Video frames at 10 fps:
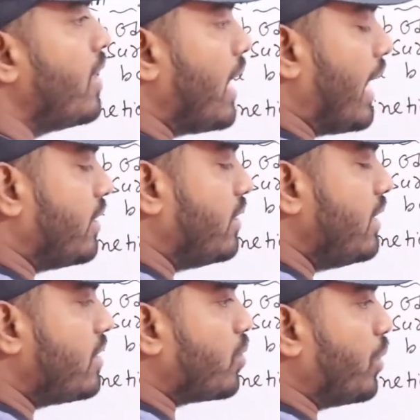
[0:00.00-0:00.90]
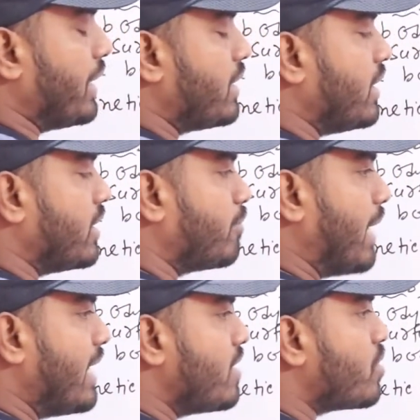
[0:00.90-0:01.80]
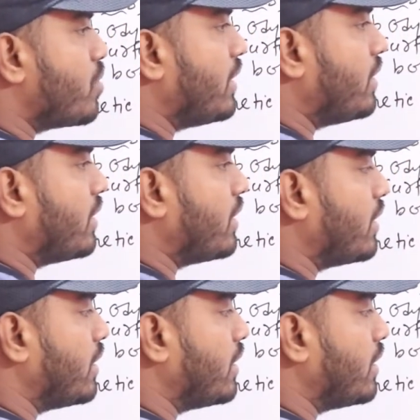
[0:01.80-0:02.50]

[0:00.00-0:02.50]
and this weight is balanced with